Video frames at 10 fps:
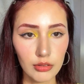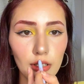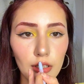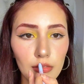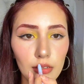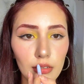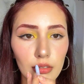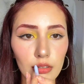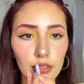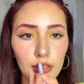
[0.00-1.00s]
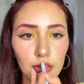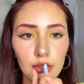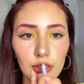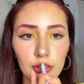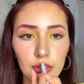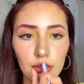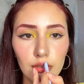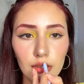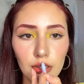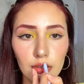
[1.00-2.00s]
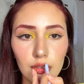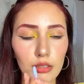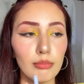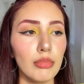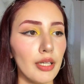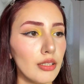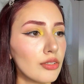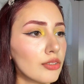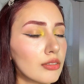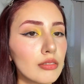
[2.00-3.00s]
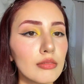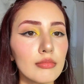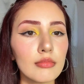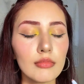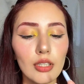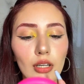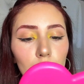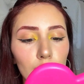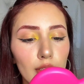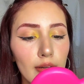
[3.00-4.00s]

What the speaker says: and I'm only going to use it as a base color